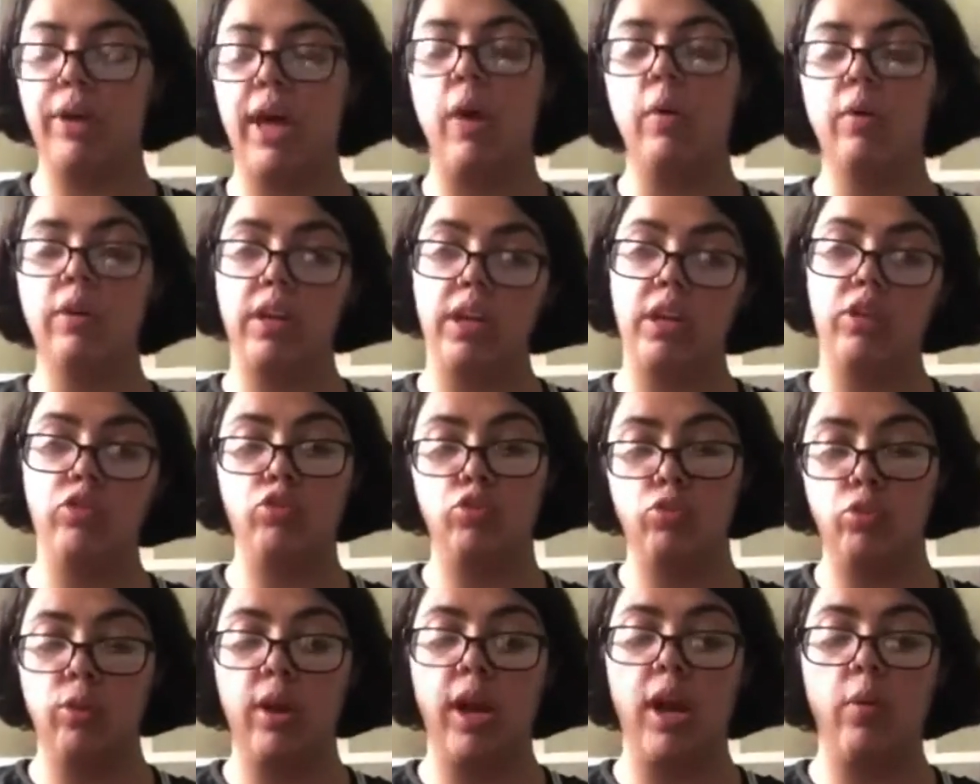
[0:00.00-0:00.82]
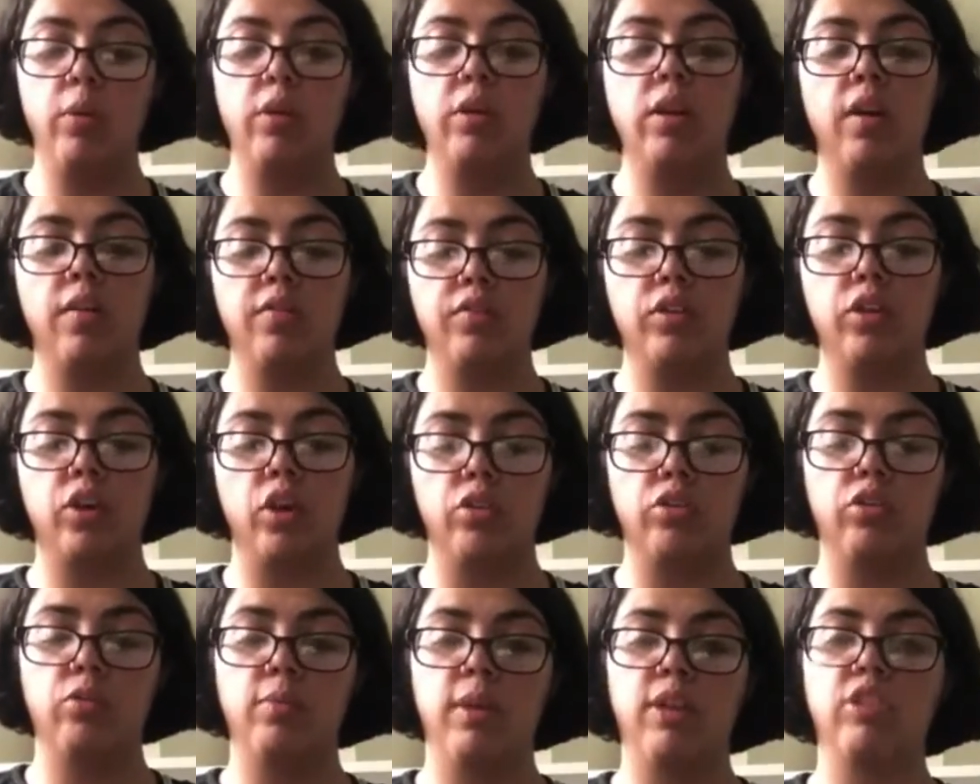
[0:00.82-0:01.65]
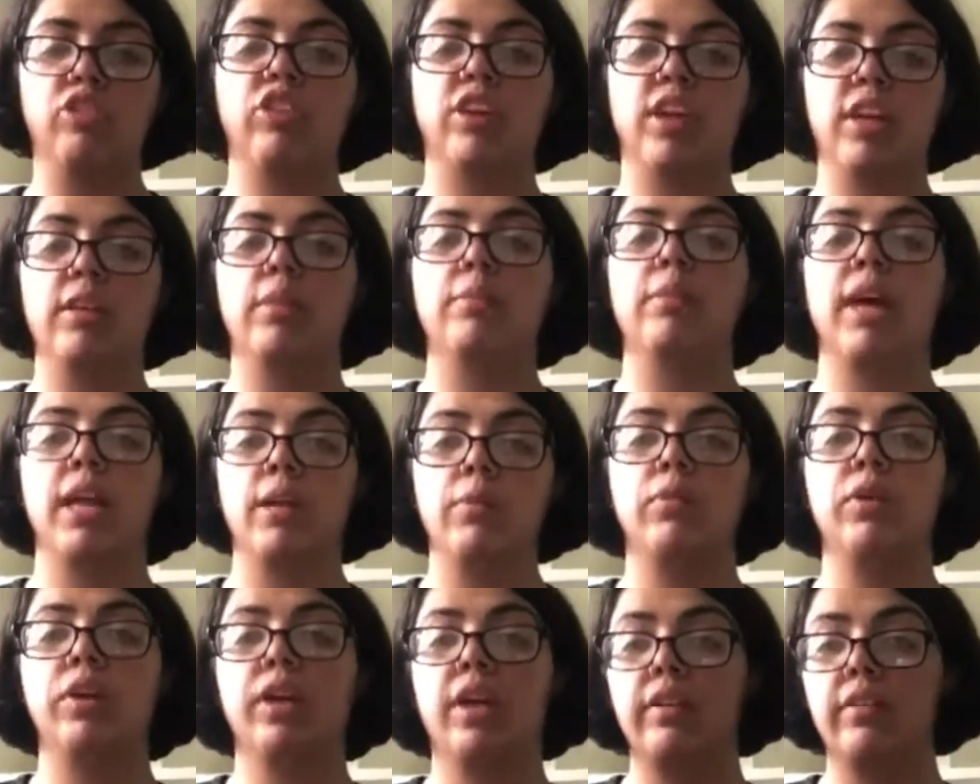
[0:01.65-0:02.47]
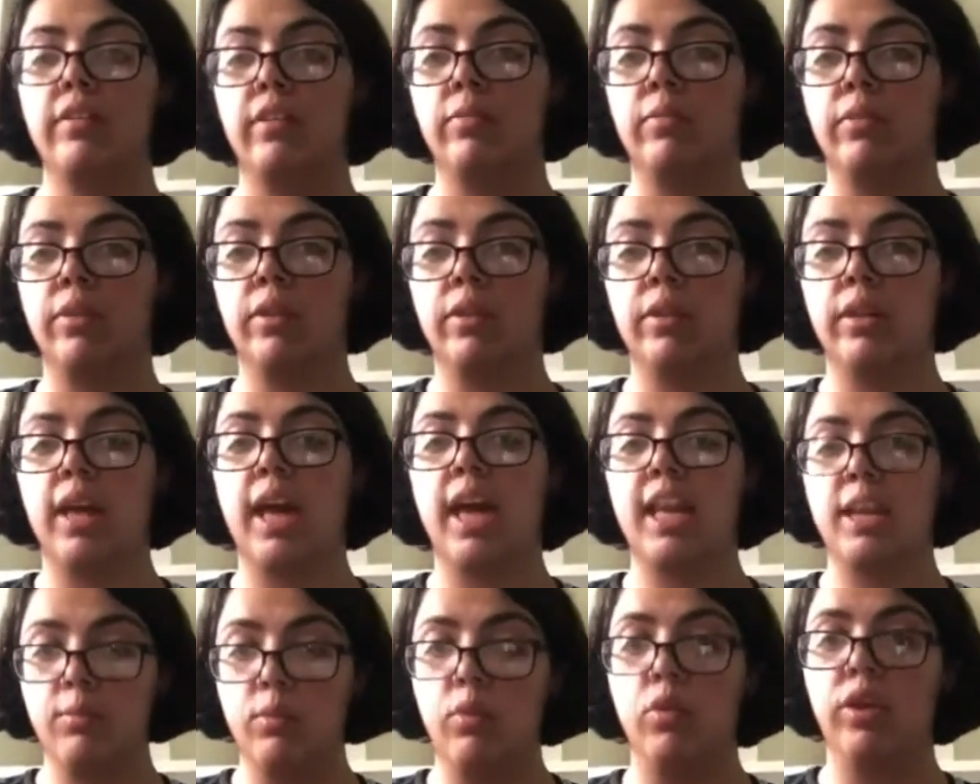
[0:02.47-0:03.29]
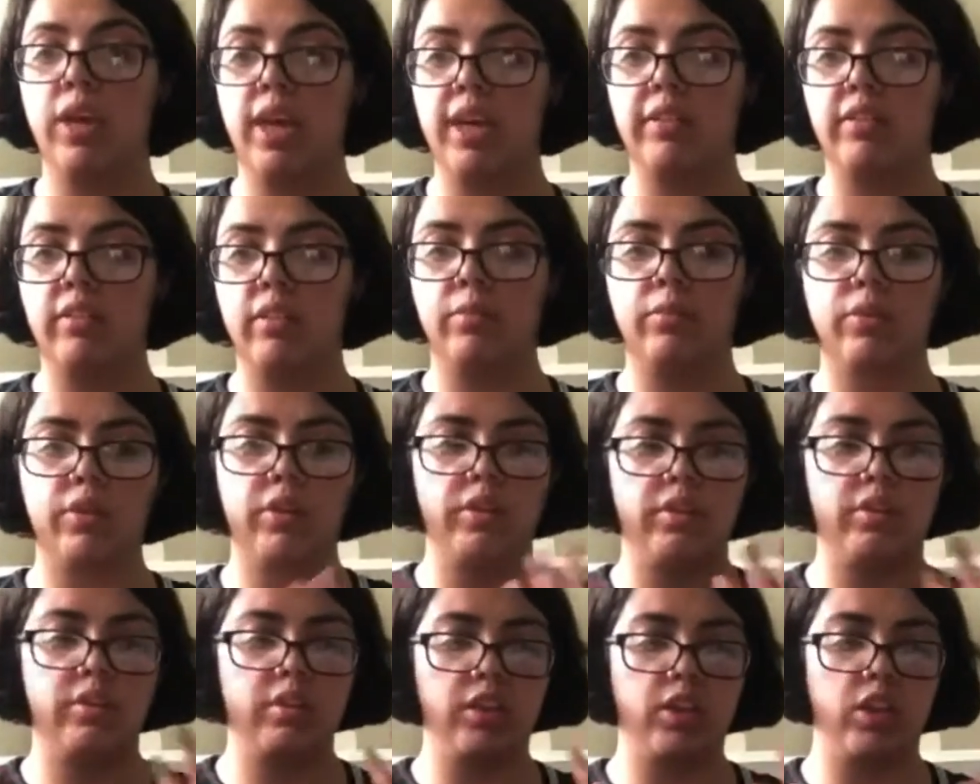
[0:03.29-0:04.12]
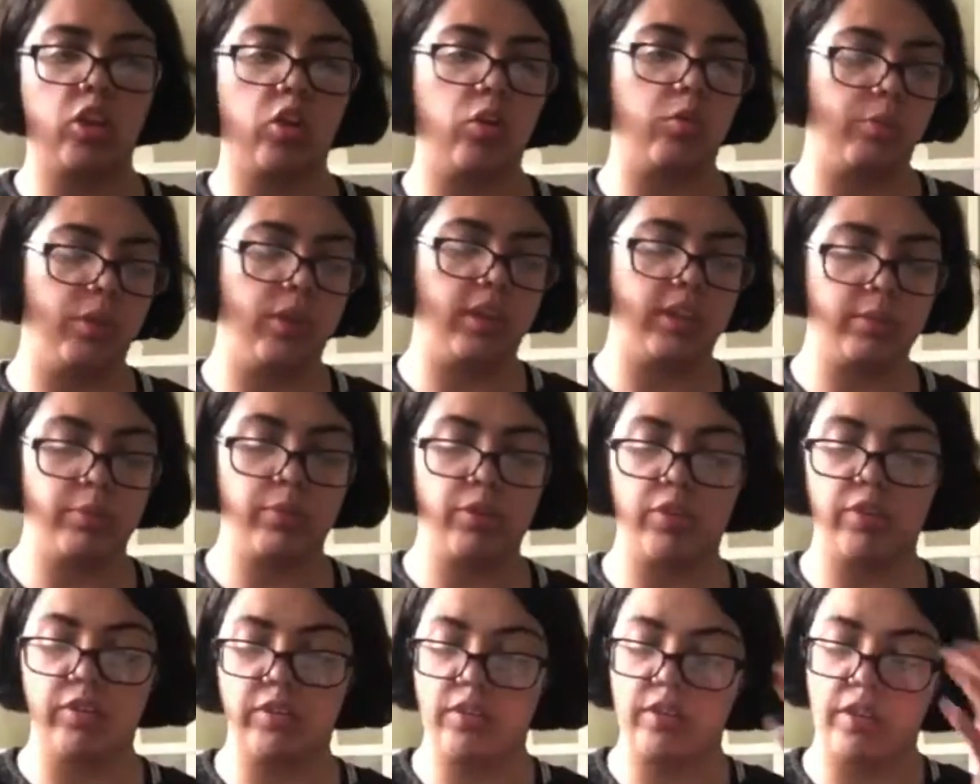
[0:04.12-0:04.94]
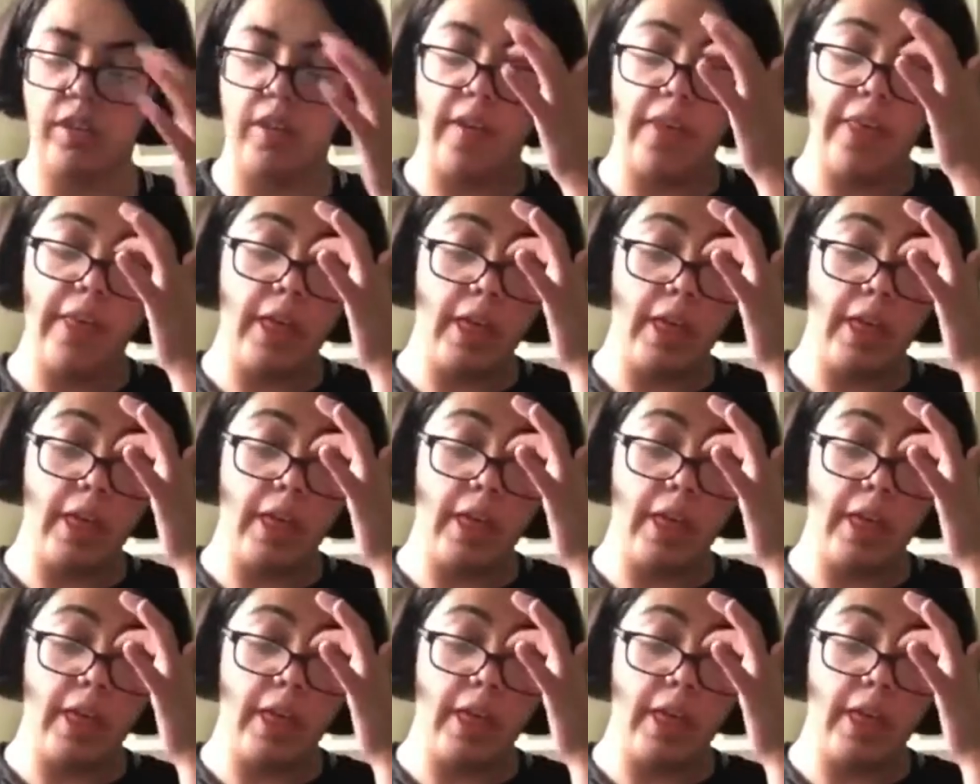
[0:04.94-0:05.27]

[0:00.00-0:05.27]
But I would love to go to Magic Kingdom, Animal Kingdom, because, you know, it would be experience.